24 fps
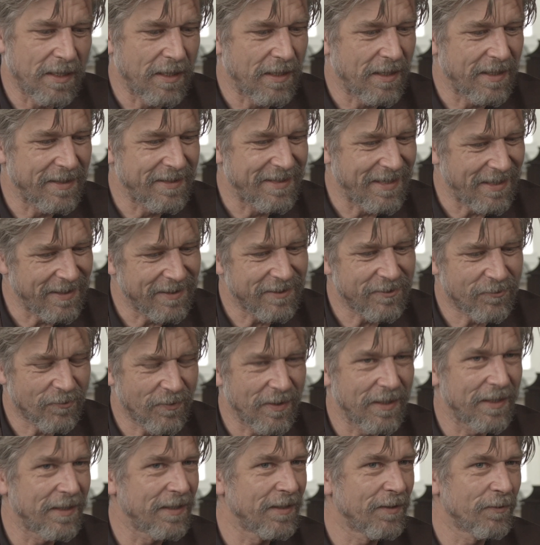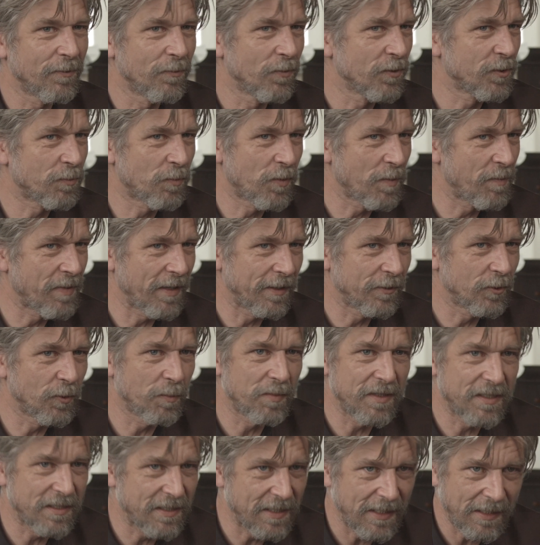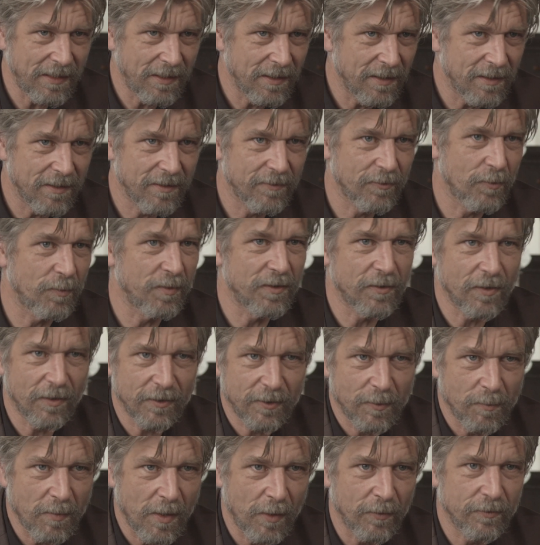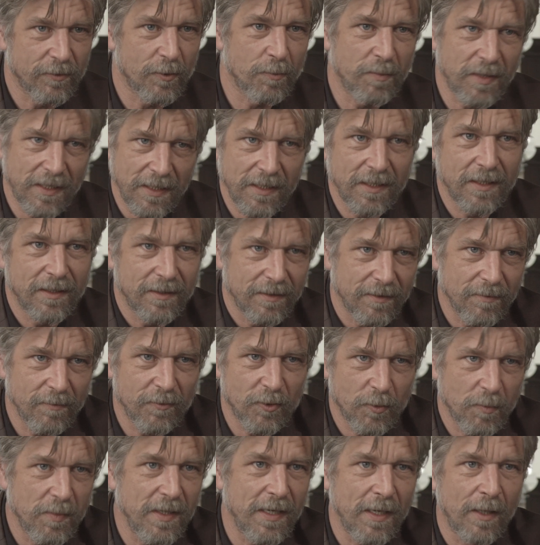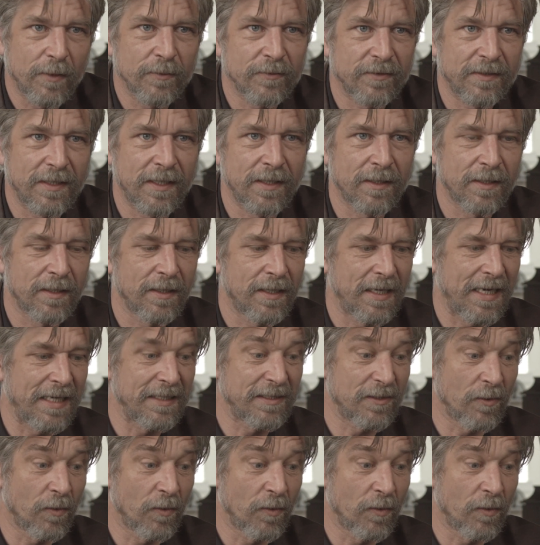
I didn't really was prepared to be seen, to be talked about, to be out there at